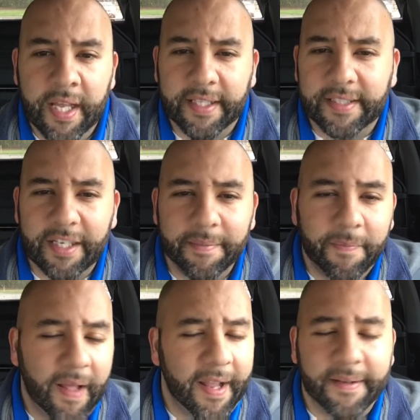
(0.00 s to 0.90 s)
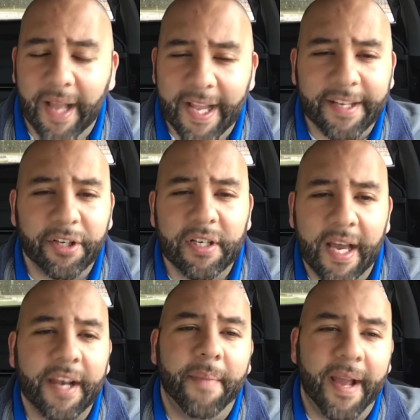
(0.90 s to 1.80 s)
It's gonna, I could
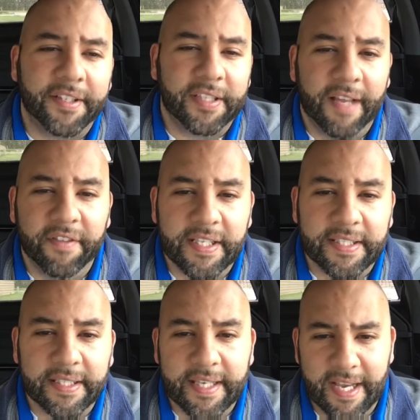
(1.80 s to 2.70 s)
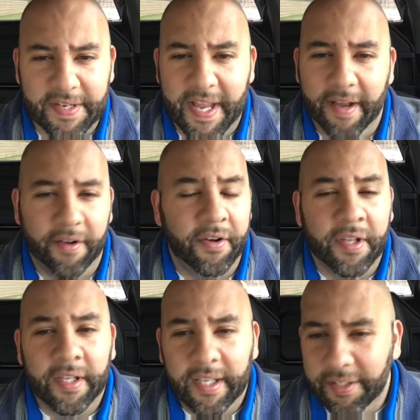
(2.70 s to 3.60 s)
not imagine having to sit down now
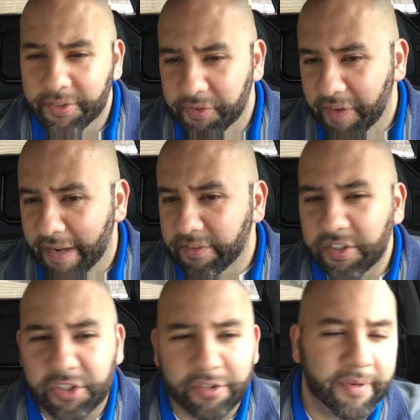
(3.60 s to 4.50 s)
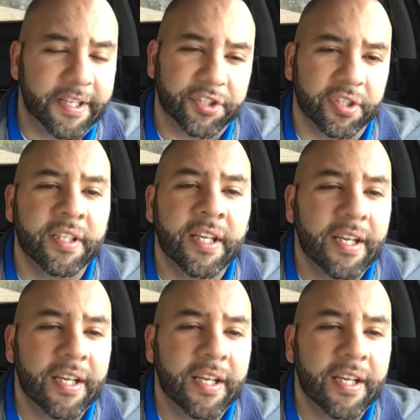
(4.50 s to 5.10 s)
in a survival situation,